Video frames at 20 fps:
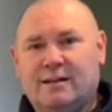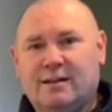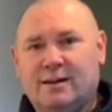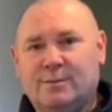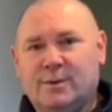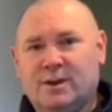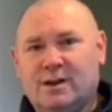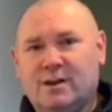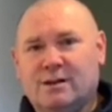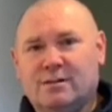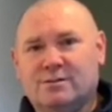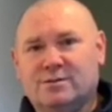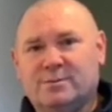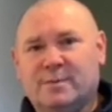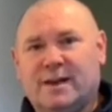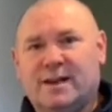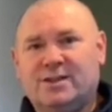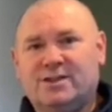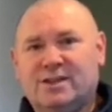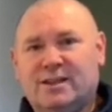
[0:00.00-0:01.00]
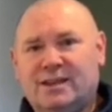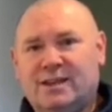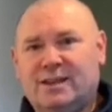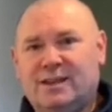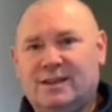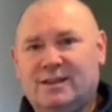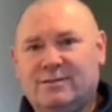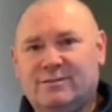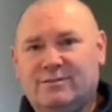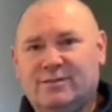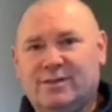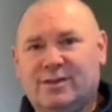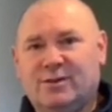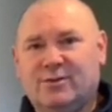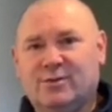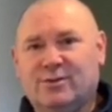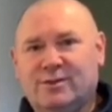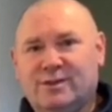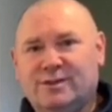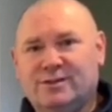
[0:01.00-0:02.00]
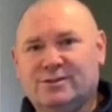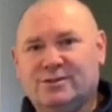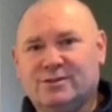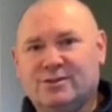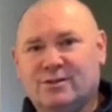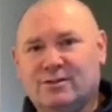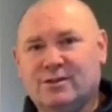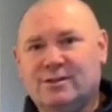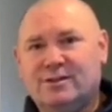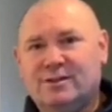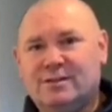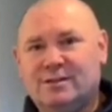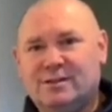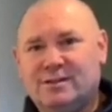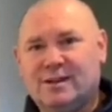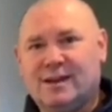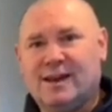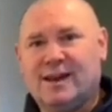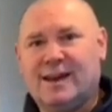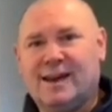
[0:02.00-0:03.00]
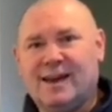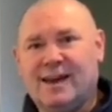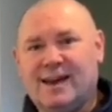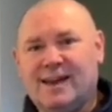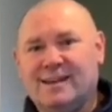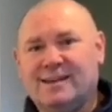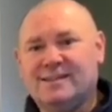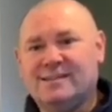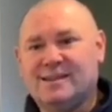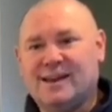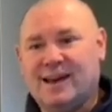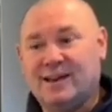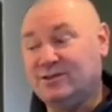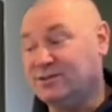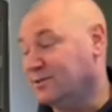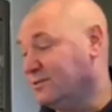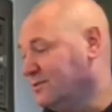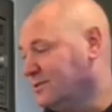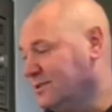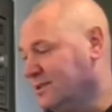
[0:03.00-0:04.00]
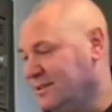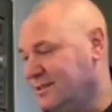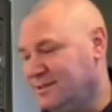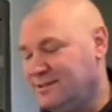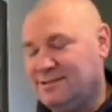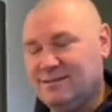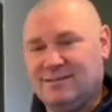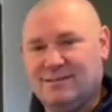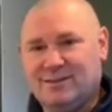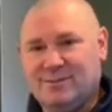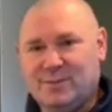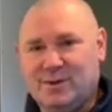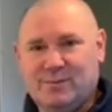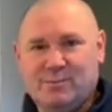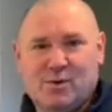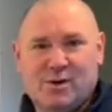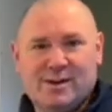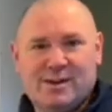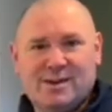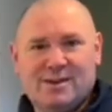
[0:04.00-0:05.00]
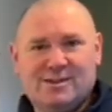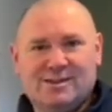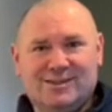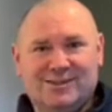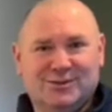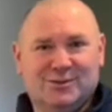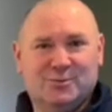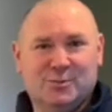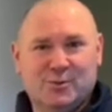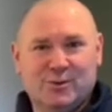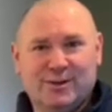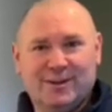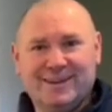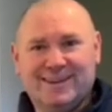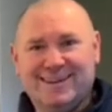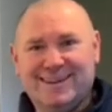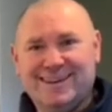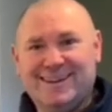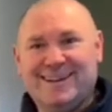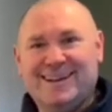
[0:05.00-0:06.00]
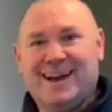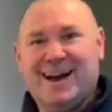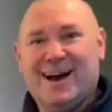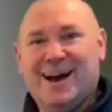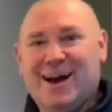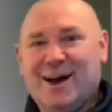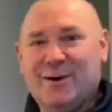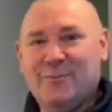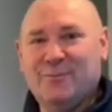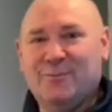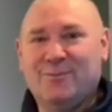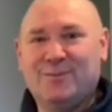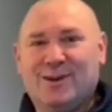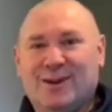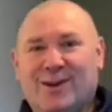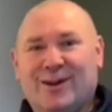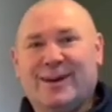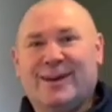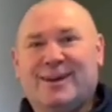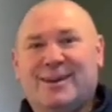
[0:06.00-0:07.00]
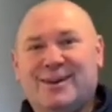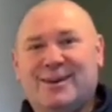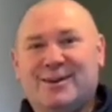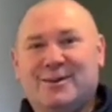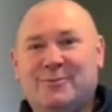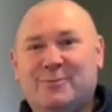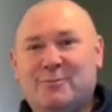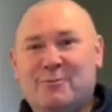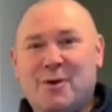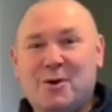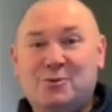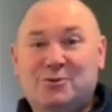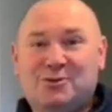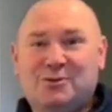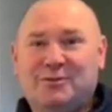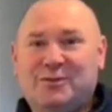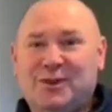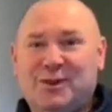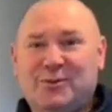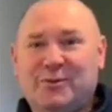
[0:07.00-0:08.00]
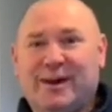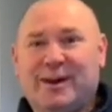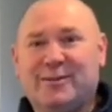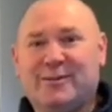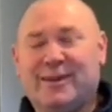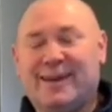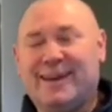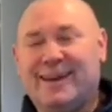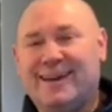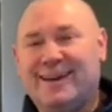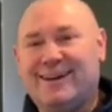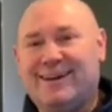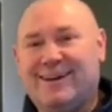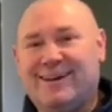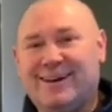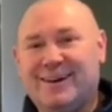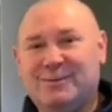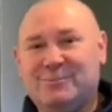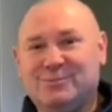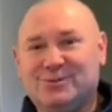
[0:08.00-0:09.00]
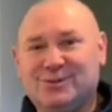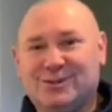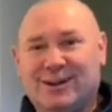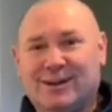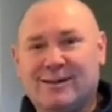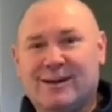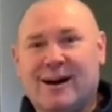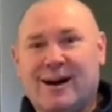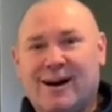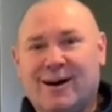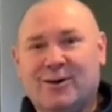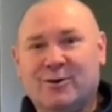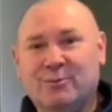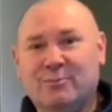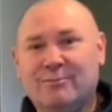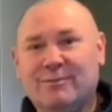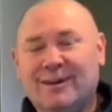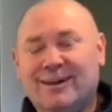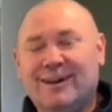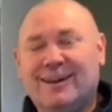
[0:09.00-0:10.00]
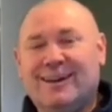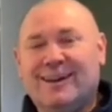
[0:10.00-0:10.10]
I'm the Gardens Manager here for the North East of Scotland. And as you can see, I'm in my kitchen this morning. Like most of you out there, I am stuck at home.